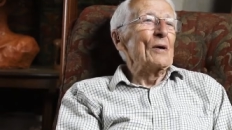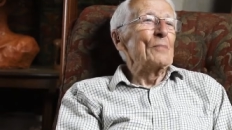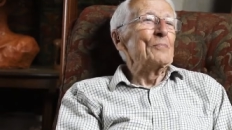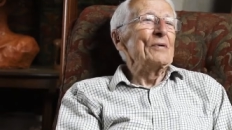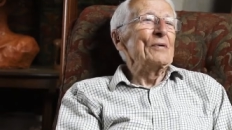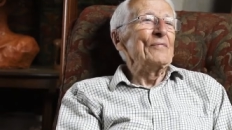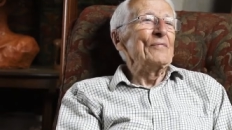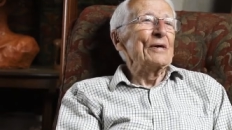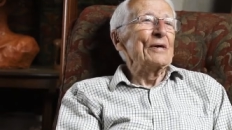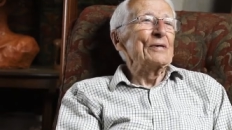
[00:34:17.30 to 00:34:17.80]

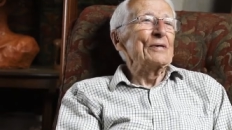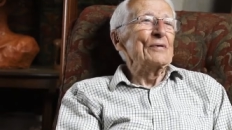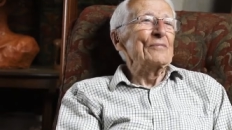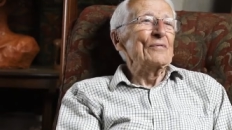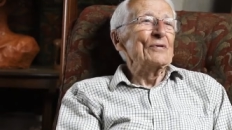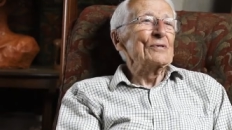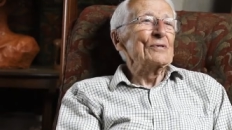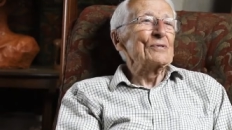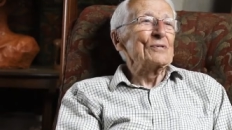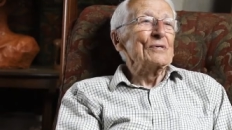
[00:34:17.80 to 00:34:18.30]
abbreviated
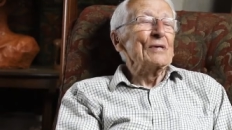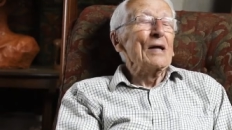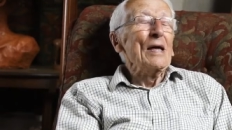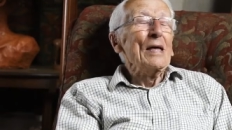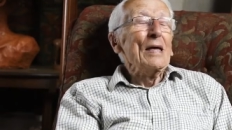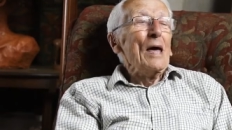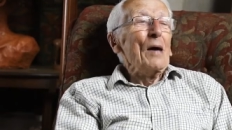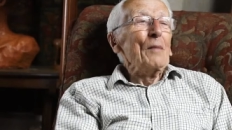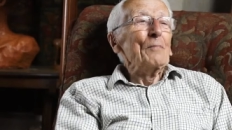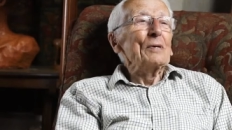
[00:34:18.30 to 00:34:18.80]
version.
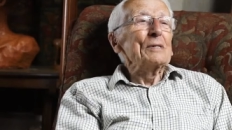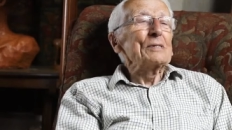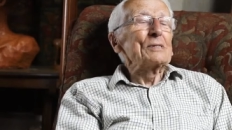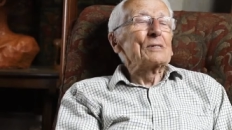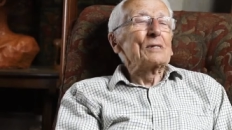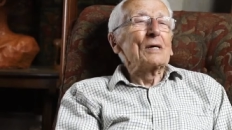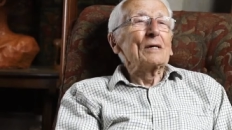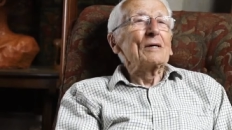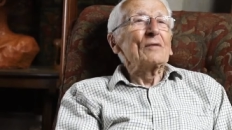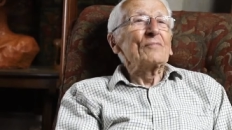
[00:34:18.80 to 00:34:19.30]

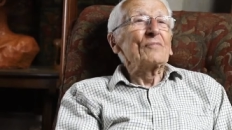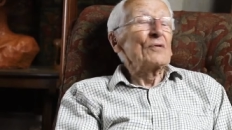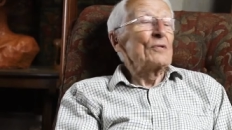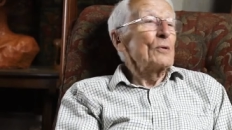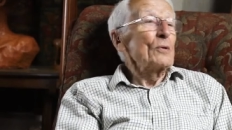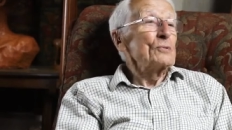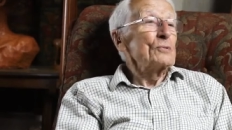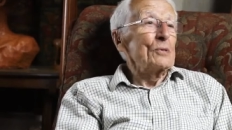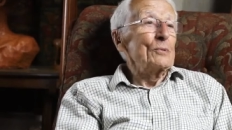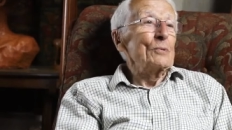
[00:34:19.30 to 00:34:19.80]
But uh, for
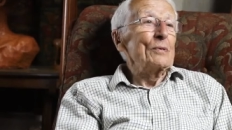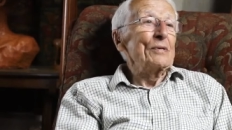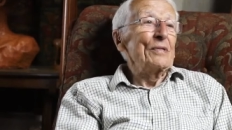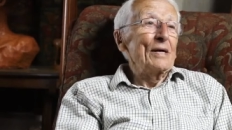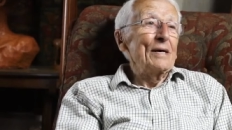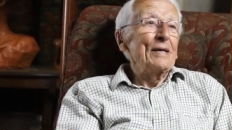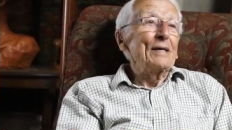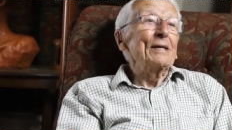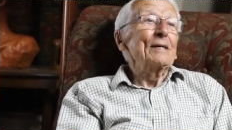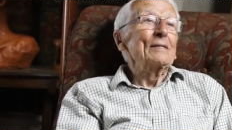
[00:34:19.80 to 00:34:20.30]
those who were
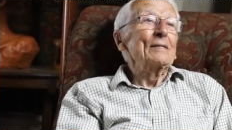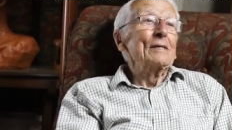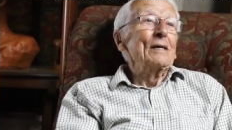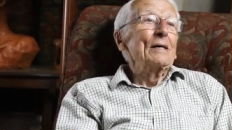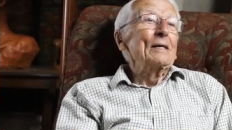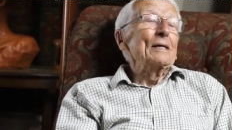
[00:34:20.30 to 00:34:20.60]
there,